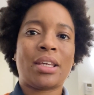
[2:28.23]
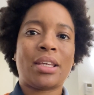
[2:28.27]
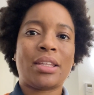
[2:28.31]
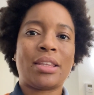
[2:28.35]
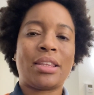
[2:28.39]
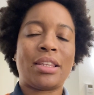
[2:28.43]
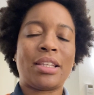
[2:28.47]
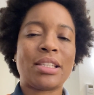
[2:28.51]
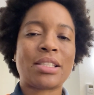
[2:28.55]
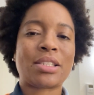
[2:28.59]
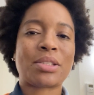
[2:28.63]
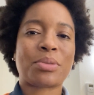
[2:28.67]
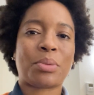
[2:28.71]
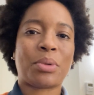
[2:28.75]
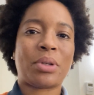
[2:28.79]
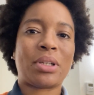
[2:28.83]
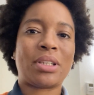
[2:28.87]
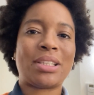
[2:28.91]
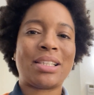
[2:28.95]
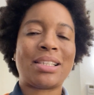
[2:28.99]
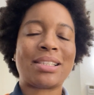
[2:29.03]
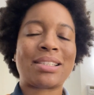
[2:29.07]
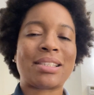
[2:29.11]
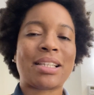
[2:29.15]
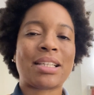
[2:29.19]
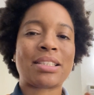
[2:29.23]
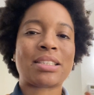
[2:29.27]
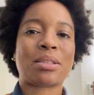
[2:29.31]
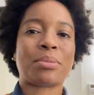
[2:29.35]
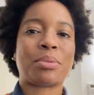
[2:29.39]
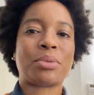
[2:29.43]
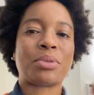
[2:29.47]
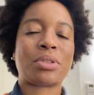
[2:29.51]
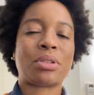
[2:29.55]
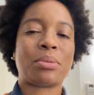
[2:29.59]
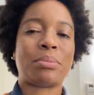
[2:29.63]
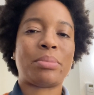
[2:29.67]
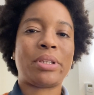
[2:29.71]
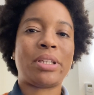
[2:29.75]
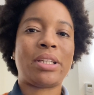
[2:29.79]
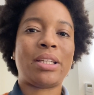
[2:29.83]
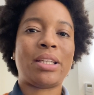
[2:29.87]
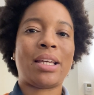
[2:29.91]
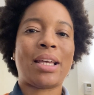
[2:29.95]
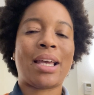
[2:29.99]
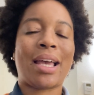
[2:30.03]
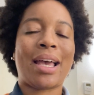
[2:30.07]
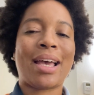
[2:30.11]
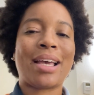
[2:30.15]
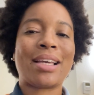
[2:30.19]
This one is not supposed to
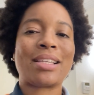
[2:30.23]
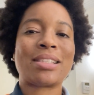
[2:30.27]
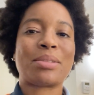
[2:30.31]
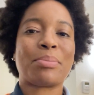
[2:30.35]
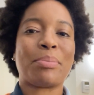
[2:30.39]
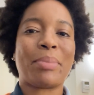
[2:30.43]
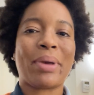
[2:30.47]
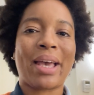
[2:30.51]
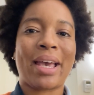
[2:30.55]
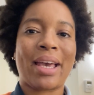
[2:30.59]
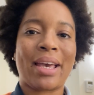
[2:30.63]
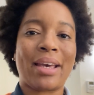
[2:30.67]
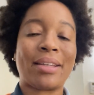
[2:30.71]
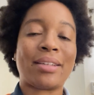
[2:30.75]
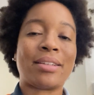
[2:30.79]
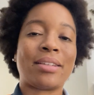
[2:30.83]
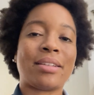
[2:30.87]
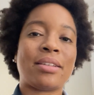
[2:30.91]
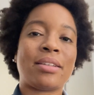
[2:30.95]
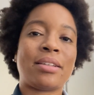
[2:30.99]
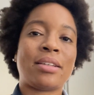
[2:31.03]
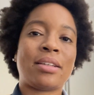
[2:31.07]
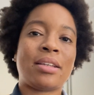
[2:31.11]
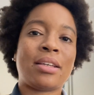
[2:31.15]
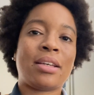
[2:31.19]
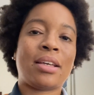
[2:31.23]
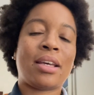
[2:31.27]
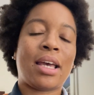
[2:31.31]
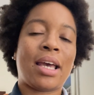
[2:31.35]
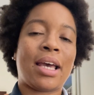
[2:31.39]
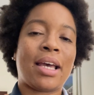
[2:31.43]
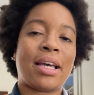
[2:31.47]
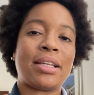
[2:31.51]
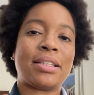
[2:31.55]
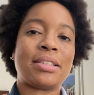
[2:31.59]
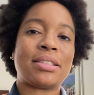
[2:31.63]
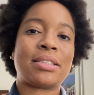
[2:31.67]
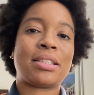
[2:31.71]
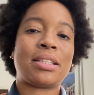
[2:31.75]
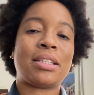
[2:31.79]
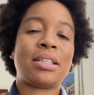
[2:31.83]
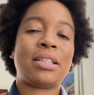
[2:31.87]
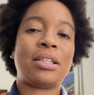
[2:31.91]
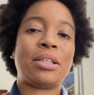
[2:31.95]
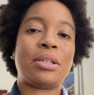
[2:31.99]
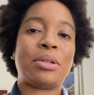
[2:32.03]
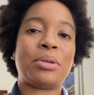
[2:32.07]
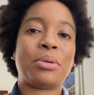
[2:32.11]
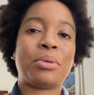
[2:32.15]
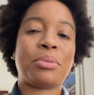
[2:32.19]
be as bad as
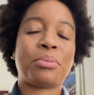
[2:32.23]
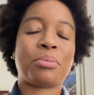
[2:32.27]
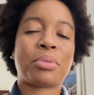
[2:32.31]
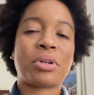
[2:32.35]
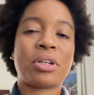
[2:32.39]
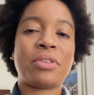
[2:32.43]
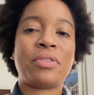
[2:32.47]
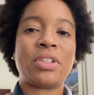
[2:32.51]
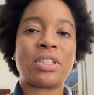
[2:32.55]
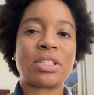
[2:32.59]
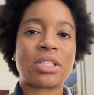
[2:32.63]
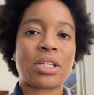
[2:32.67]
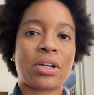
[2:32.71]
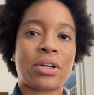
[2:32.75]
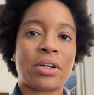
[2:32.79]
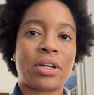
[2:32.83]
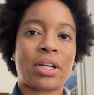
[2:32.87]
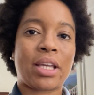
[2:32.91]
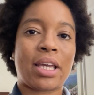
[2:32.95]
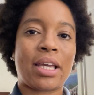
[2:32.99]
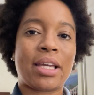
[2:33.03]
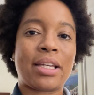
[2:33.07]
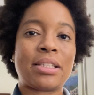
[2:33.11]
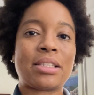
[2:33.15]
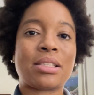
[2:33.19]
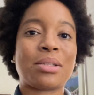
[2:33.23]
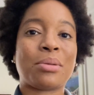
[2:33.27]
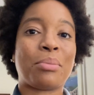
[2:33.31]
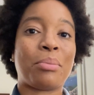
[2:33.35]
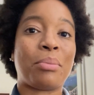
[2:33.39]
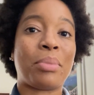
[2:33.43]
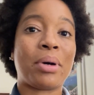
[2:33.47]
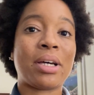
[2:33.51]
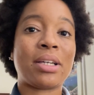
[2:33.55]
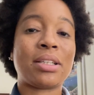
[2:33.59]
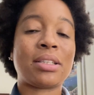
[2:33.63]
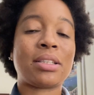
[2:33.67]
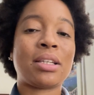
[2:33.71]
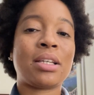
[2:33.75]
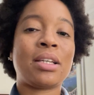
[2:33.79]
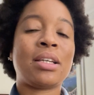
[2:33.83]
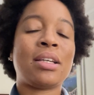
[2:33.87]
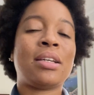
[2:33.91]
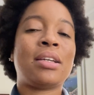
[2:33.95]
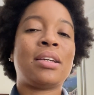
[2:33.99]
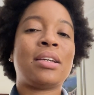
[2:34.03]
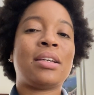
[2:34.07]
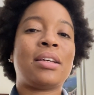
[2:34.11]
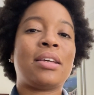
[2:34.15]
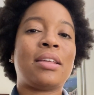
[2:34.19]
the previous hurricanes, but
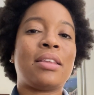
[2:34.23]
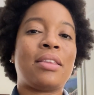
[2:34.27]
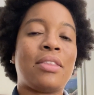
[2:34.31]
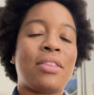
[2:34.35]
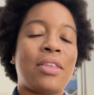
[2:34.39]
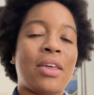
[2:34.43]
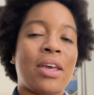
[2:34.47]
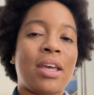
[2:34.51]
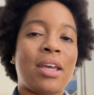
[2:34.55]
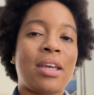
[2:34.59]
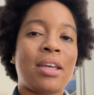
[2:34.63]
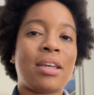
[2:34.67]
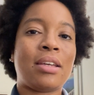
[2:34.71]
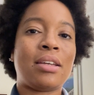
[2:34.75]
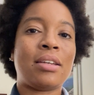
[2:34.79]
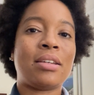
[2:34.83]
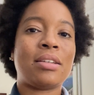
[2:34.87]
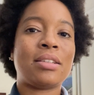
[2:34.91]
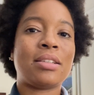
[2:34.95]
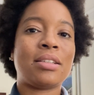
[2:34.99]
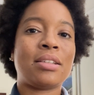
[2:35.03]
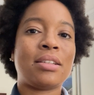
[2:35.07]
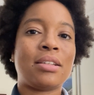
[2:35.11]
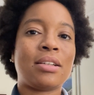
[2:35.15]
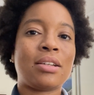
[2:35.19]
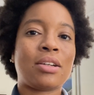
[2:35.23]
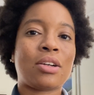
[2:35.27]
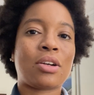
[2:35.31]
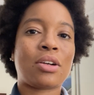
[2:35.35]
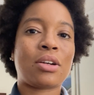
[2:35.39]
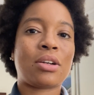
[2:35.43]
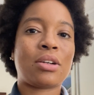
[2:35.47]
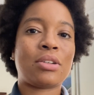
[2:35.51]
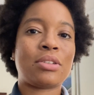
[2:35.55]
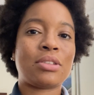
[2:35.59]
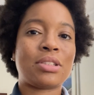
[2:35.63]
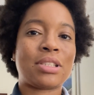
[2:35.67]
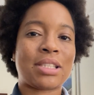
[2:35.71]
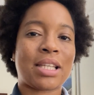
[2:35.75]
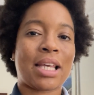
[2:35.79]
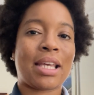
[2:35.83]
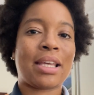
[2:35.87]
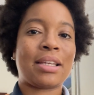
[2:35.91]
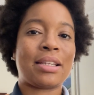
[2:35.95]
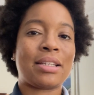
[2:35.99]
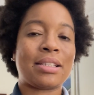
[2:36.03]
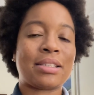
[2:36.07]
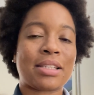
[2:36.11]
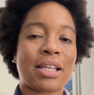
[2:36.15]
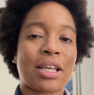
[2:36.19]
they say
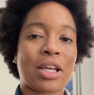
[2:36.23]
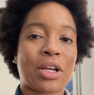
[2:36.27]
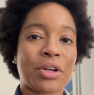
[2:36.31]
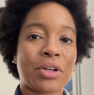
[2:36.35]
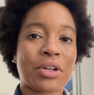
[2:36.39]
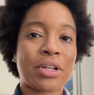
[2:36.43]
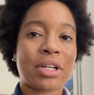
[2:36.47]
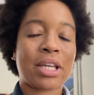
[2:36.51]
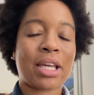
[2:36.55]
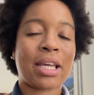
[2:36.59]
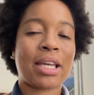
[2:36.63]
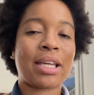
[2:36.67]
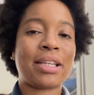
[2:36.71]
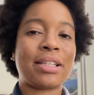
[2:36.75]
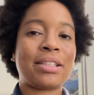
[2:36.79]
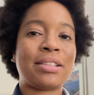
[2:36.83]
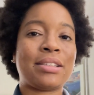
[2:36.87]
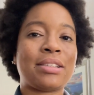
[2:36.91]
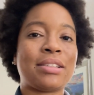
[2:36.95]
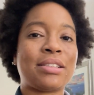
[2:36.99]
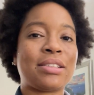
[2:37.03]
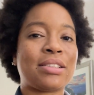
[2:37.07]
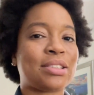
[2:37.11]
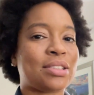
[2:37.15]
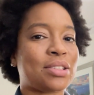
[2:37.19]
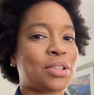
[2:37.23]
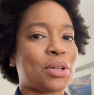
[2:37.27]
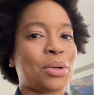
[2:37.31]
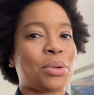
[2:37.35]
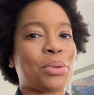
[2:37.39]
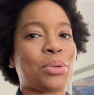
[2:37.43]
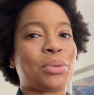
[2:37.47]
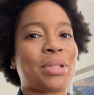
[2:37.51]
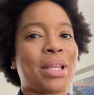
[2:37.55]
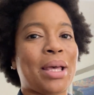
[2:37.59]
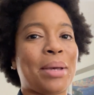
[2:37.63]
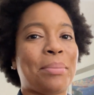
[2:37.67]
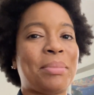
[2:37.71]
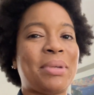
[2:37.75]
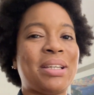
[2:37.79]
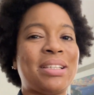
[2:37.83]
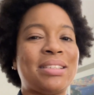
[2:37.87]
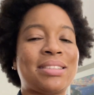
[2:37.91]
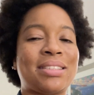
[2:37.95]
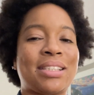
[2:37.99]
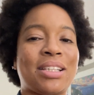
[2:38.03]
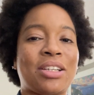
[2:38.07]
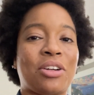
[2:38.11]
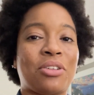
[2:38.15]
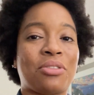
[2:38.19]
it is a hurricane. So that
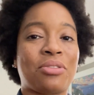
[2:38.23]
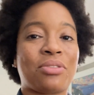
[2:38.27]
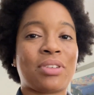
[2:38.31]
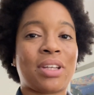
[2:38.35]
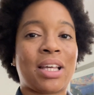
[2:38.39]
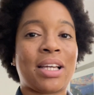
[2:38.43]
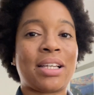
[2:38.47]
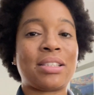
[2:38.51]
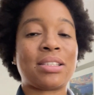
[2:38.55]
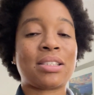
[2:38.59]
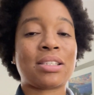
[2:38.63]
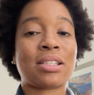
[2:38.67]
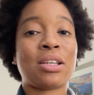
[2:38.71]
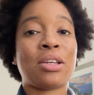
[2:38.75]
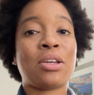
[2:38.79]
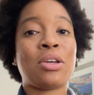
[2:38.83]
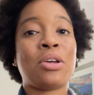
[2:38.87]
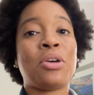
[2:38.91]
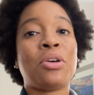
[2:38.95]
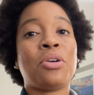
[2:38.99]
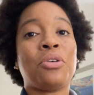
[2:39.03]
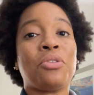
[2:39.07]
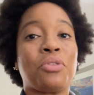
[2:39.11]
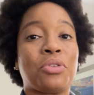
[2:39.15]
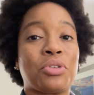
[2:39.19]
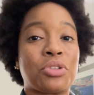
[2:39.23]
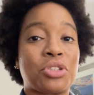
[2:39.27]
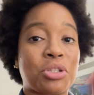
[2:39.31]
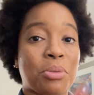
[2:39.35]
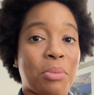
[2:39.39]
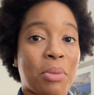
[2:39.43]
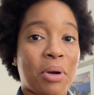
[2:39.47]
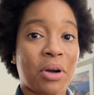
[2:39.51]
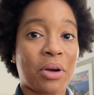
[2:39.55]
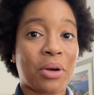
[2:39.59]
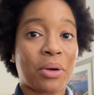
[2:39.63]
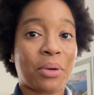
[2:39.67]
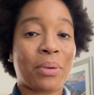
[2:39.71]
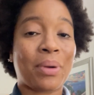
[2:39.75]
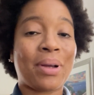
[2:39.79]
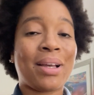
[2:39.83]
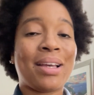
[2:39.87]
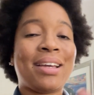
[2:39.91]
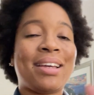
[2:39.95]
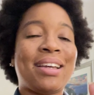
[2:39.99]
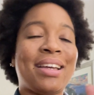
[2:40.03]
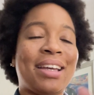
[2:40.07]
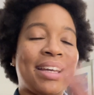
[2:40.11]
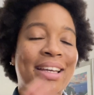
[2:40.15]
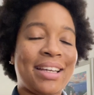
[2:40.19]
means that our flights for tomorrow
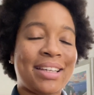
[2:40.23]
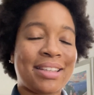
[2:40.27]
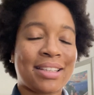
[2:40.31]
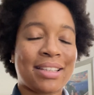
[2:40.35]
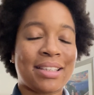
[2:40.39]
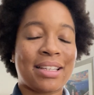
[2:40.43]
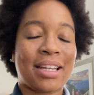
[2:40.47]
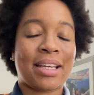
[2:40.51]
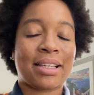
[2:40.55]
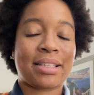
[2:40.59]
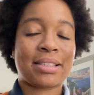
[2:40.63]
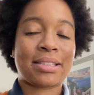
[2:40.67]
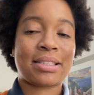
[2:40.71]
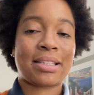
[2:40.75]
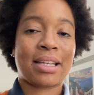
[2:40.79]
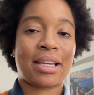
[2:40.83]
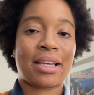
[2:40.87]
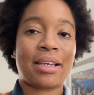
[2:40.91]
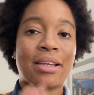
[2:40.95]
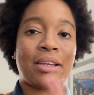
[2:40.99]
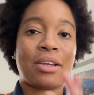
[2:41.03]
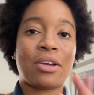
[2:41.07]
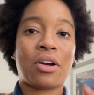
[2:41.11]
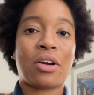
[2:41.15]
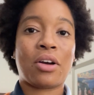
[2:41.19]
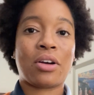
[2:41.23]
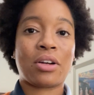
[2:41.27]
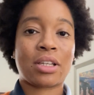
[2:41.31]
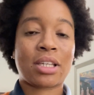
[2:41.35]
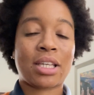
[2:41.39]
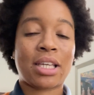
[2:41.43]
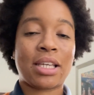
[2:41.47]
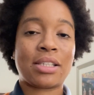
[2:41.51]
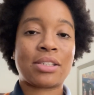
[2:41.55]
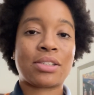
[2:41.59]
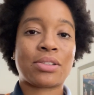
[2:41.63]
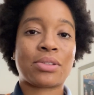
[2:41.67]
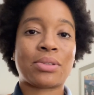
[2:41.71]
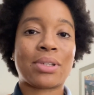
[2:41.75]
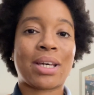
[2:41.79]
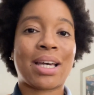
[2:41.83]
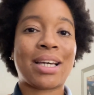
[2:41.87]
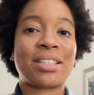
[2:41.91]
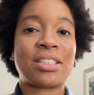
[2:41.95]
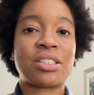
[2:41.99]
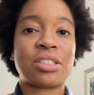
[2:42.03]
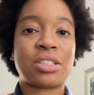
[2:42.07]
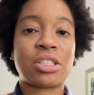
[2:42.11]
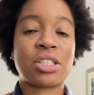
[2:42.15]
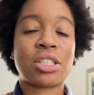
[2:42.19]
and the next day are canceled. I
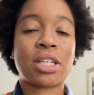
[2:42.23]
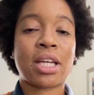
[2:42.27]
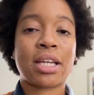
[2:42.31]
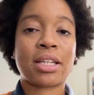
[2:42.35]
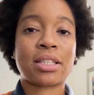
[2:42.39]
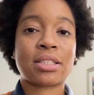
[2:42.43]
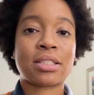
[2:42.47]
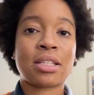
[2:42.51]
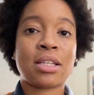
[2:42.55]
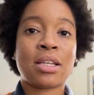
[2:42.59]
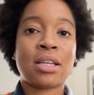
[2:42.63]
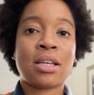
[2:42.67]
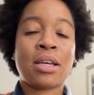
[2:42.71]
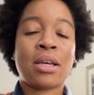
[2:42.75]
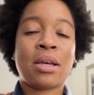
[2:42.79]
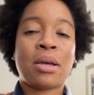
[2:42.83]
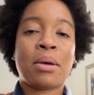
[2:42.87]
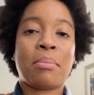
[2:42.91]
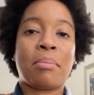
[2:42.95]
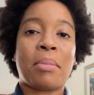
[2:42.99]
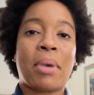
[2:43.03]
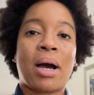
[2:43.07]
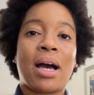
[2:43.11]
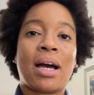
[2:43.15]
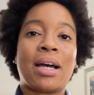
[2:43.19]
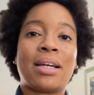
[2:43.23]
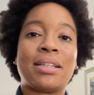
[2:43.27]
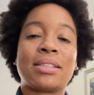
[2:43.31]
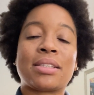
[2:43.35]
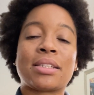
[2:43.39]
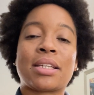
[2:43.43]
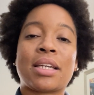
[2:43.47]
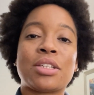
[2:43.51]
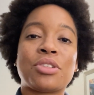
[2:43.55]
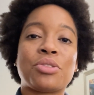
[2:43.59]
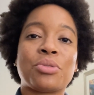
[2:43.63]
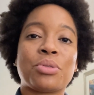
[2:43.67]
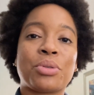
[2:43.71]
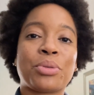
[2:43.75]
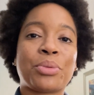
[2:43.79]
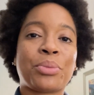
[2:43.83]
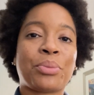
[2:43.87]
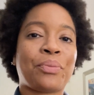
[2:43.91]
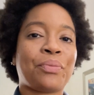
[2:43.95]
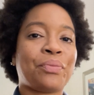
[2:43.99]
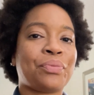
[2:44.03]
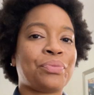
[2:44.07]
just checked my schedule.